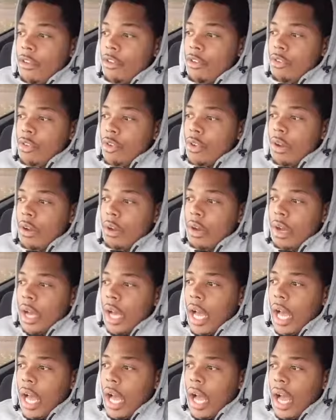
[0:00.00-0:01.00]
You know,
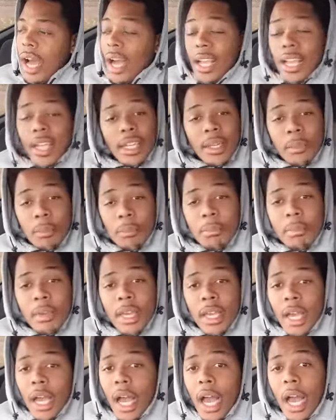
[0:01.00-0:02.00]
I can
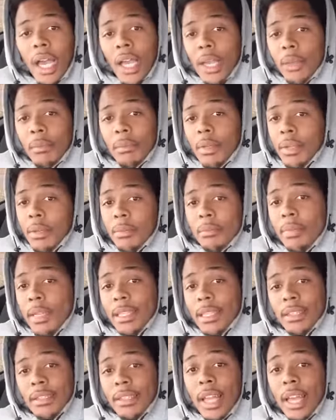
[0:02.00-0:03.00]
admit I ain't been the
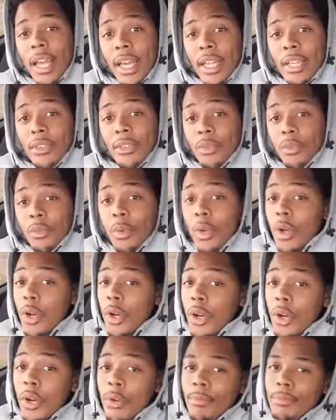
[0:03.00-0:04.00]
best dad in the
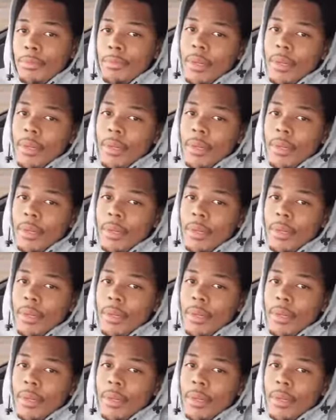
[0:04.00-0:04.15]
world,